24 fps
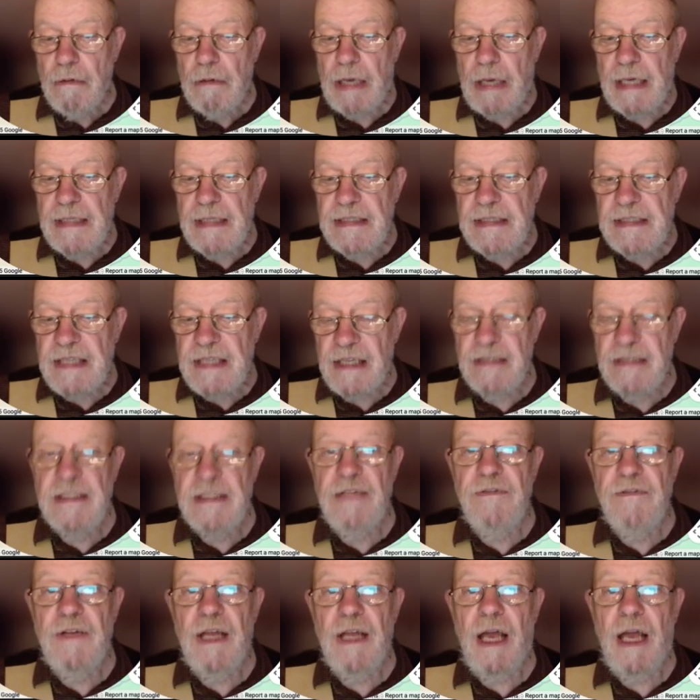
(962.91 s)

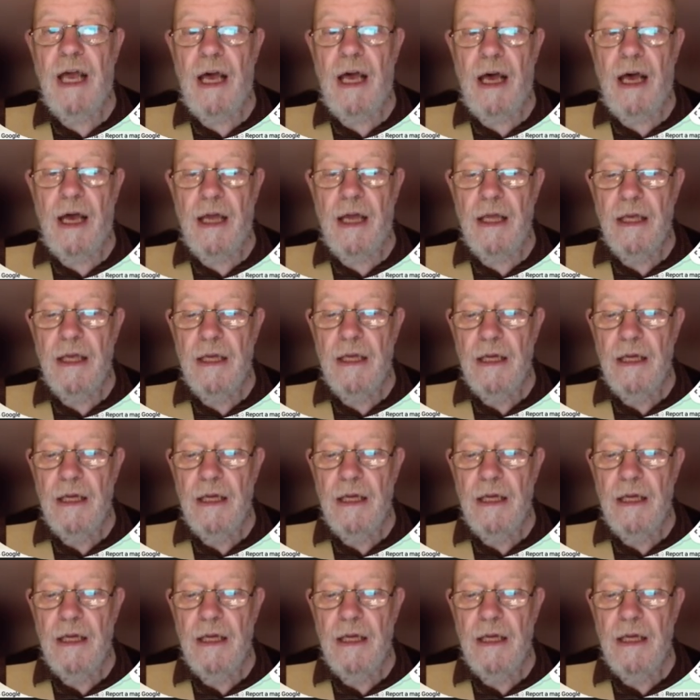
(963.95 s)
excessively high.